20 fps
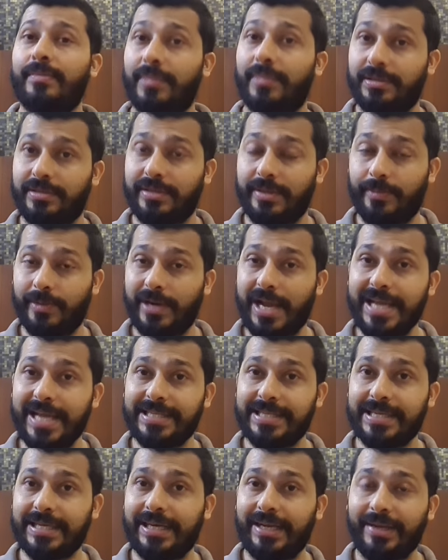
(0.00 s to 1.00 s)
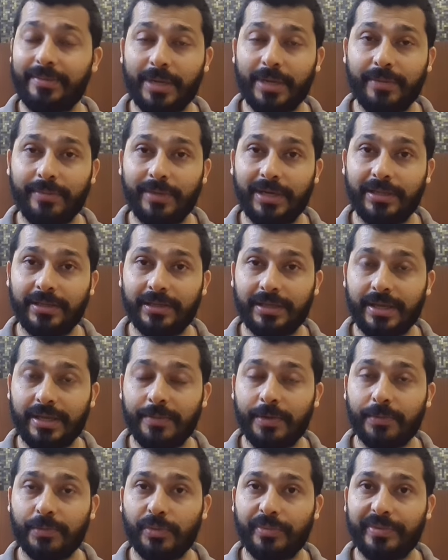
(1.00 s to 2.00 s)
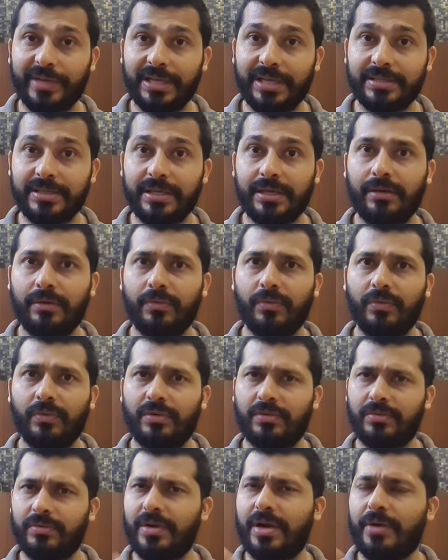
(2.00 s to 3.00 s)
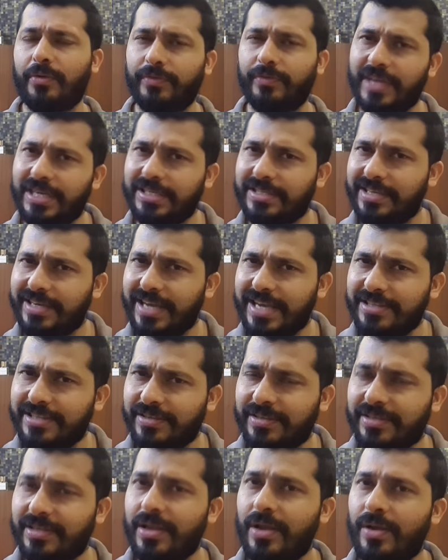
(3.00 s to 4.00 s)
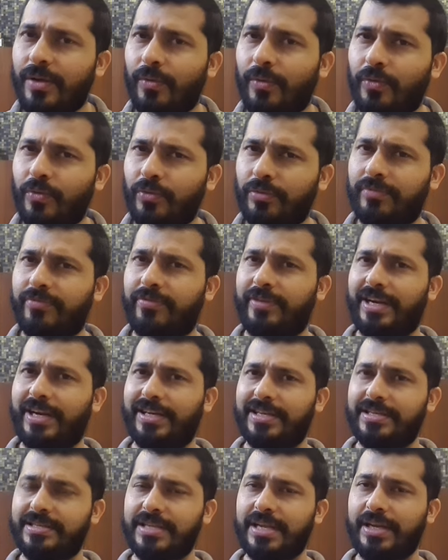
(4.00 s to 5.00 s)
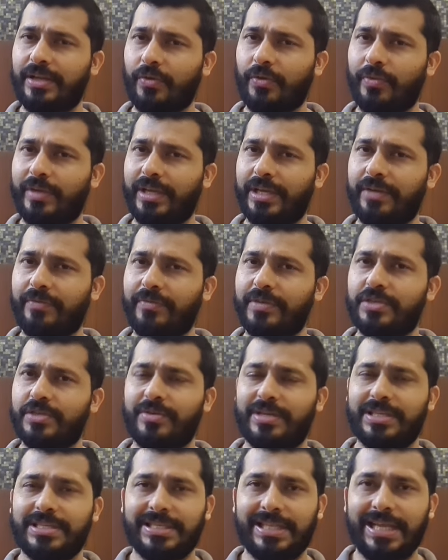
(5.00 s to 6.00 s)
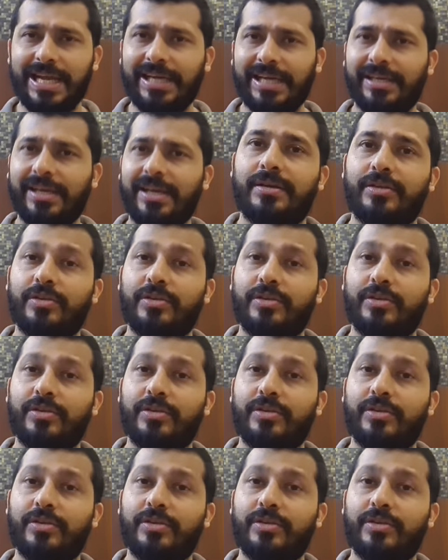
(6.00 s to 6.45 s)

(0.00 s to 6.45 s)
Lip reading: But surprisingly, my brother came up to me and said, "Oh, wow, that's a nice oud fragrance that you're wearing. Which one is that?"